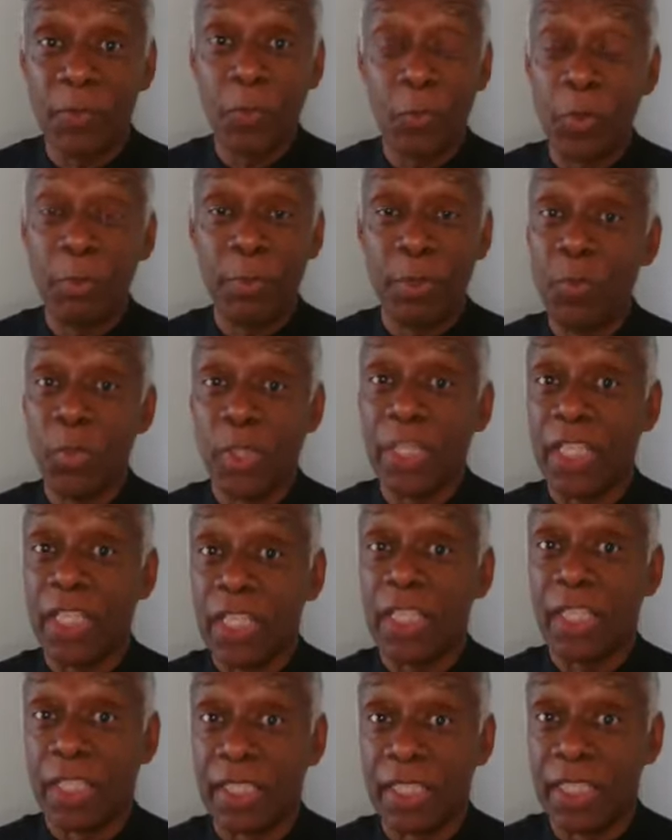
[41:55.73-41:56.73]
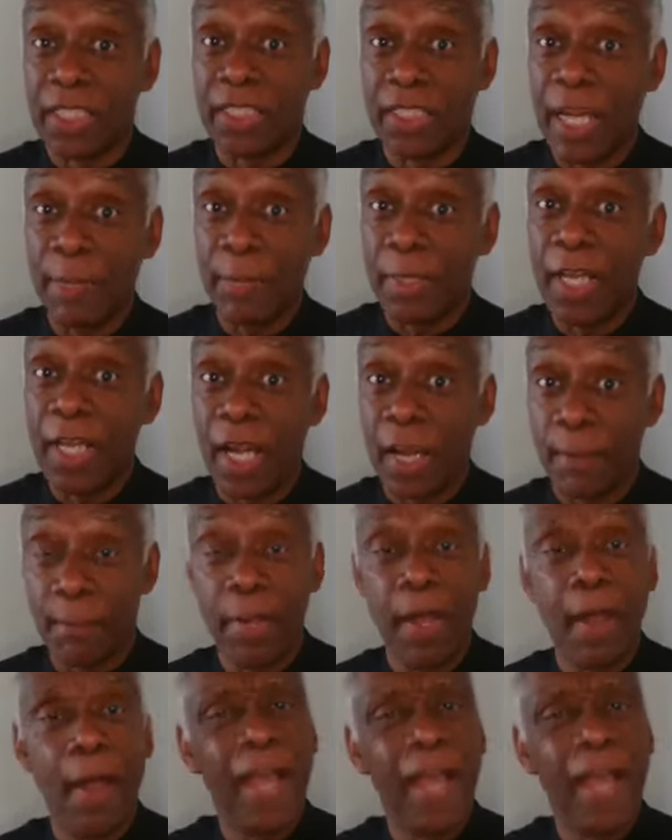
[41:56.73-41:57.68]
will be really good. It's coming up.